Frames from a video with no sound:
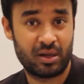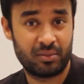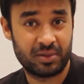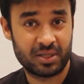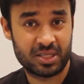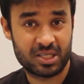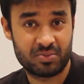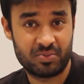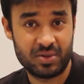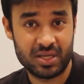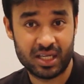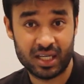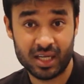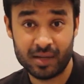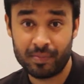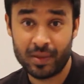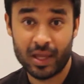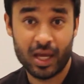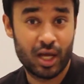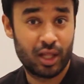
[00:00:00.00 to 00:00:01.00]
public
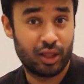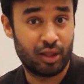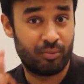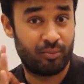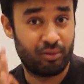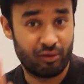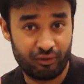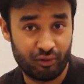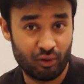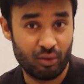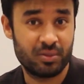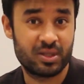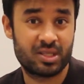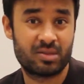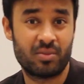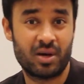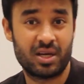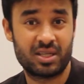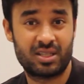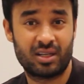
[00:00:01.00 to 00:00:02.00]
speaking, the performance
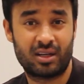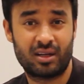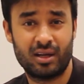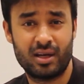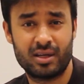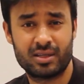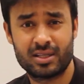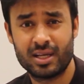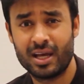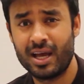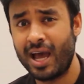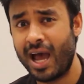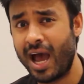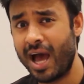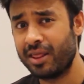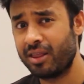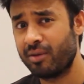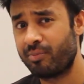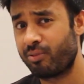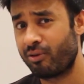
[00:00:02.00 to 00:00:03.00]
masterclass,
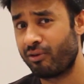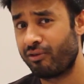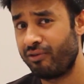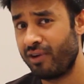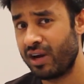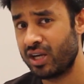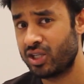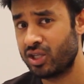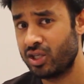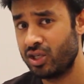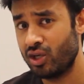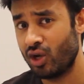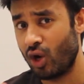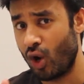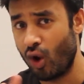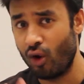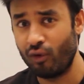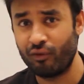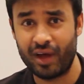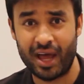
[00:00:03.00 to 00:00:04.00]
and the profession
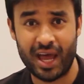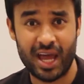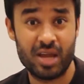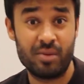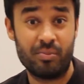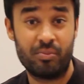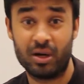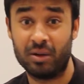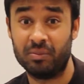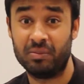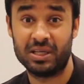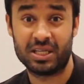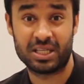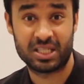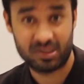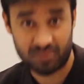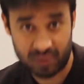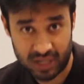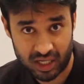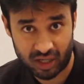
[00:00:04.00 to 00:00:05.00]
of a public
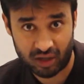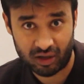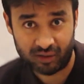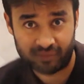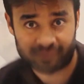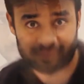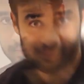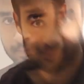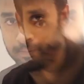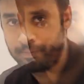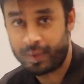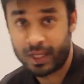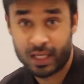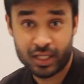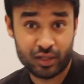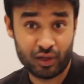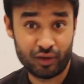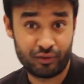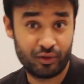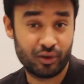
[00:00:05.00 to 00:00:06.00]
speaker.
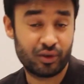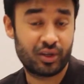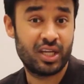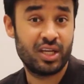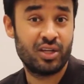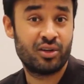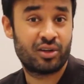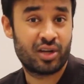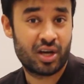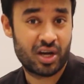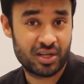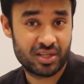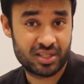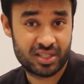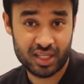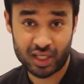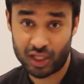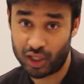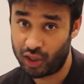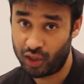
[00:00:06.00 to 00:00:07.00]
So if you're keen on
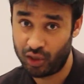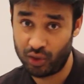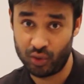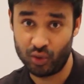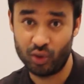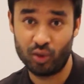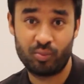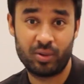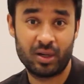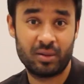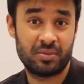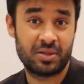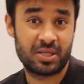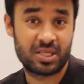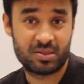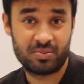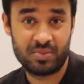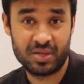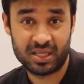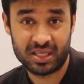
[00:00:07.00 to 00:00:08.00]
harnessing your
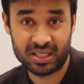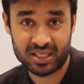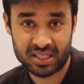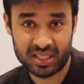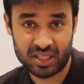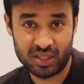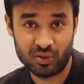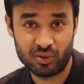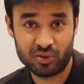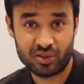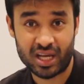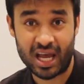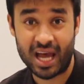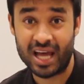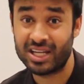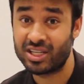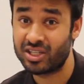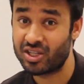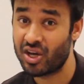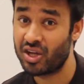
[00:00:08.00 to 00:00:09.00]
public speaking skills
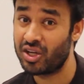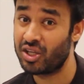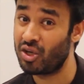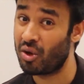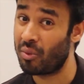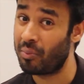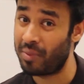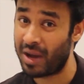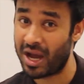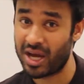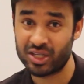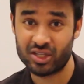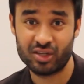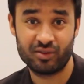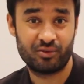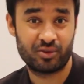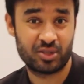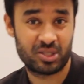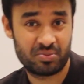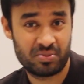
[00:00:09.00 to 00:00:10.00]
and turning your
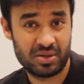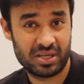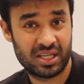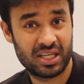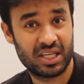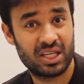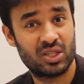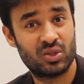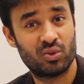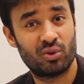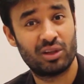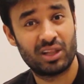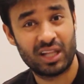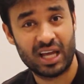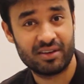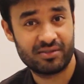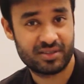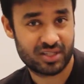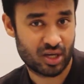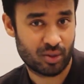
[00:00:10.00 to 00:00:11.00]
passion for speaking into a
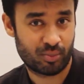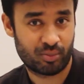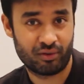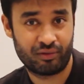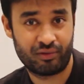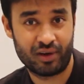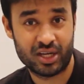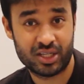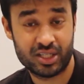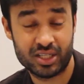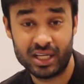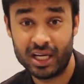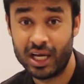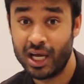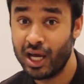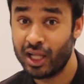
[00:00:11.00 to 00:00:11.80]
lifestyle profession,